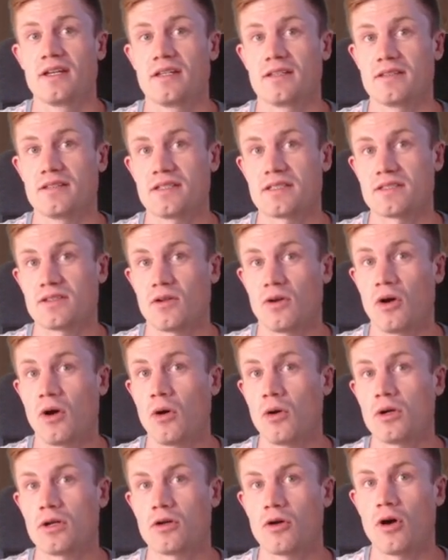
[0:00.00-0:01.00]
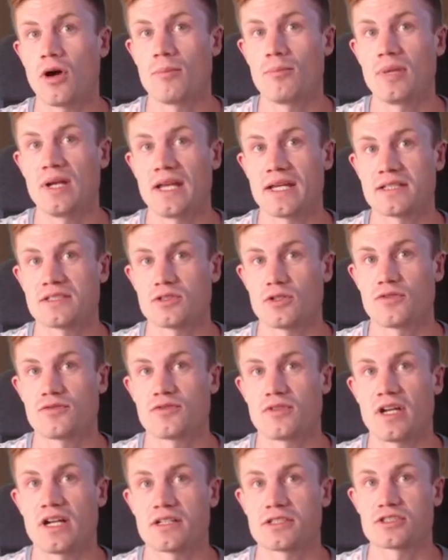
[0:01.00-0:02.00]
this whole complex of
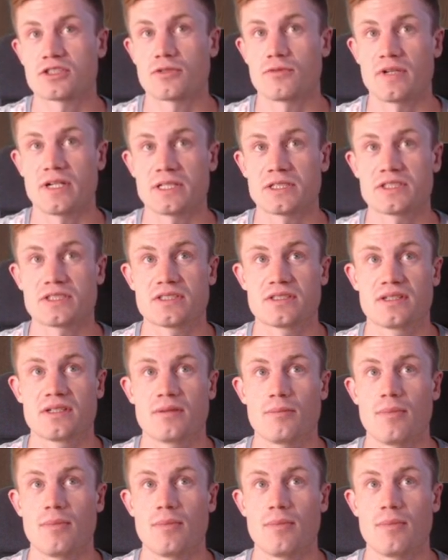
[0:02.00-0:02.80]
dark squares.